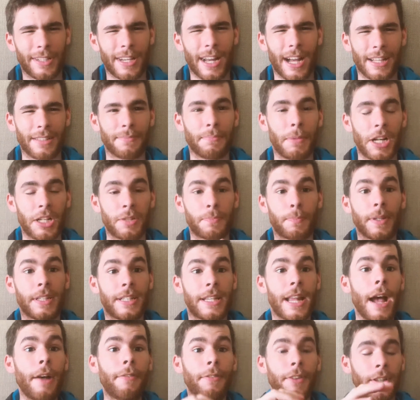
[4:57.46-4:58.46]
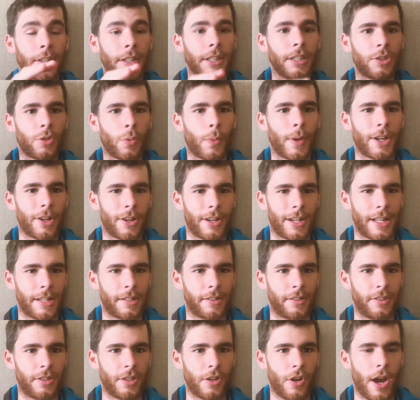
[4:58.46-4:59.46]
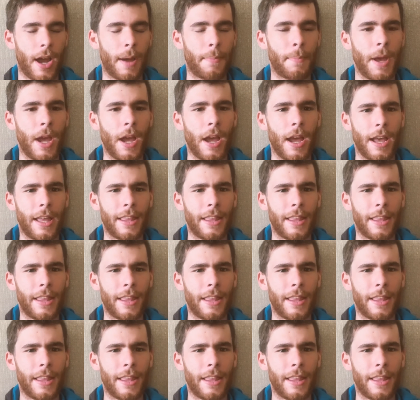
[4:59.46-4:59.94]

not as much, but definitely Twitter and Instagram,